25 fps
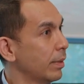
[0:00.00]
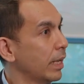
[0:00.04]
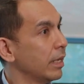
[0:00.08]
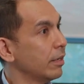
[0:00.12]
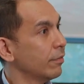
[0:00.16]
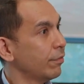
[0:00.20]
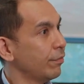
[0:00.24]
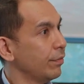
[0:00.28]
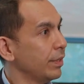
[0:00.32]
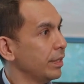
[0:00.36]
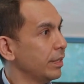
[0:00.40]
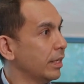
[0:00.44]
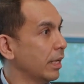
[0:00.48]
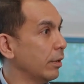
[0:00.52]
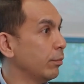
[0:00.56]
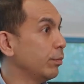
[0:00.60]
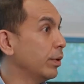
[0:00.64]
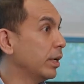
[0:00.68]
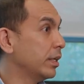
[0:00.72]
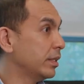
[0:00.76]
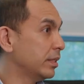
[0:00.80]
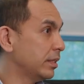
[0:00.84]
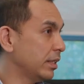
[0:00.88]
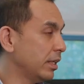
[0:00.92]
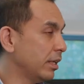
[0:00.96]
benefit that
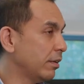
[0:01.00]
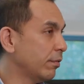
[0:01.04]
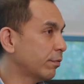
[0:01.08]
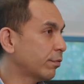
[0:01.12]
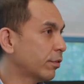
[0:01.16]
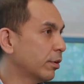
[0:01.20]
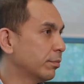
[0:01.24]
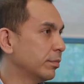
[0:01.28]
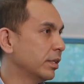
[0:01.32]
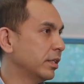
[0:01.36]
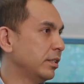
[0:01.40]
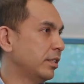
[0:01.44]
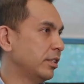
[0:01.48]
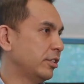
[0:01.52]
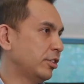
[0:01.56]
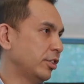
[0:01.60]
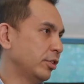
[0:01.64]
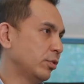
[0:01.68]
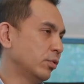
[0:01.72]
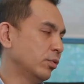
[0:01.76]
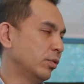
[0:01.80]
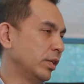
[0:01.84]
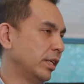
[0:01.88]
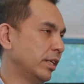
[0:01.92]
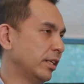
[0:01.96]
we're seeing from the
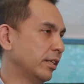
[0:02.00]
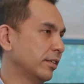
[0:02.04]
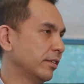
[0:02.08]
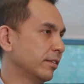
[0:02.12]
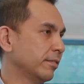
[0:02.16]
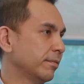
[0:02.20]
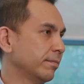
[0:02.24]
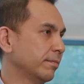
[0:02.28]
district cooling.